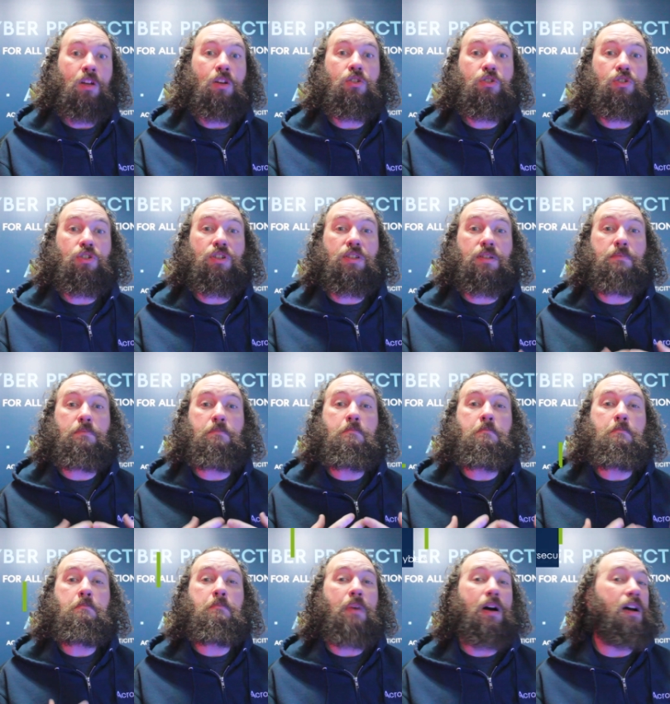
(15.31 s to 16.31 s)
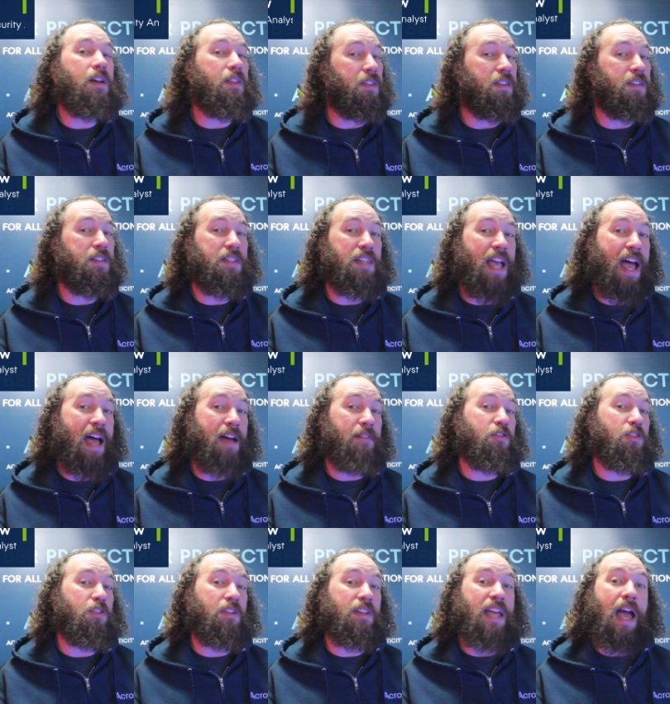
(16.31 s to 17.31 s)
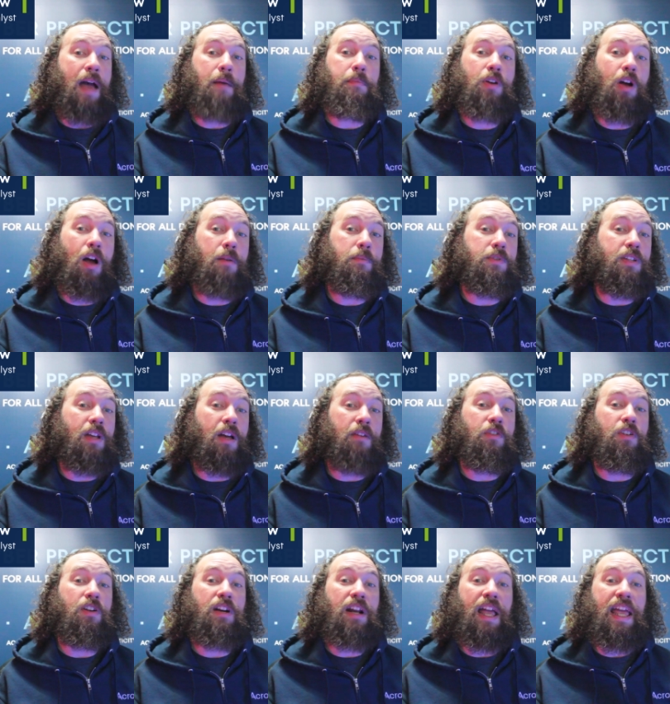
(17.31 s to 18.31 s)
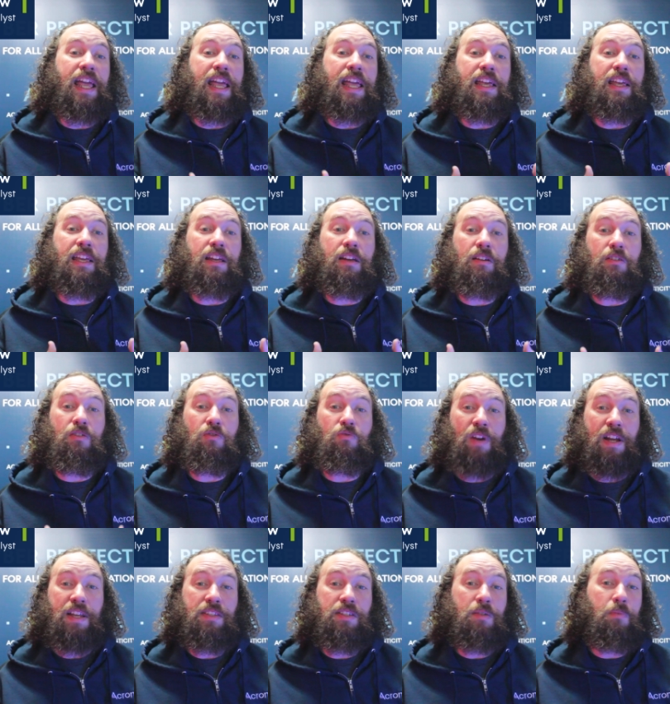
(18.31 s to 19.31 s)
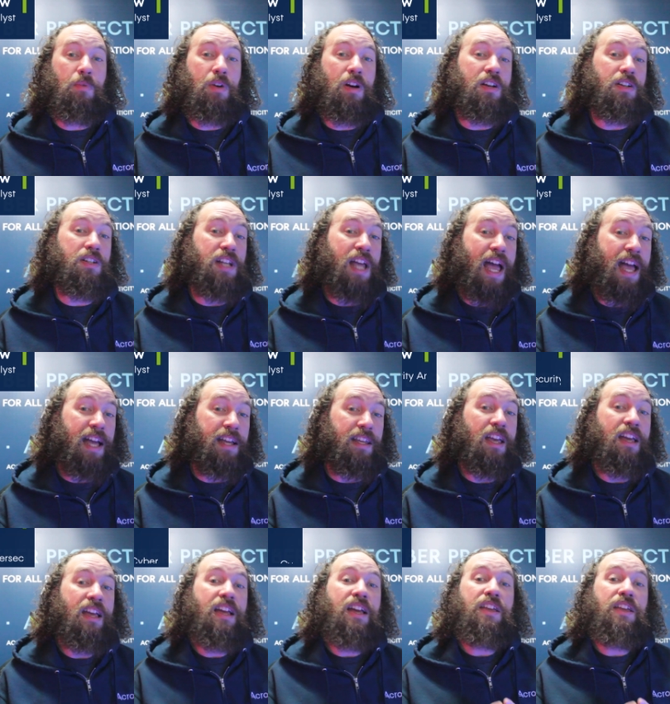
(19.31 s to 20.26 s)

Just months after Capcom suffered a ransomware attack,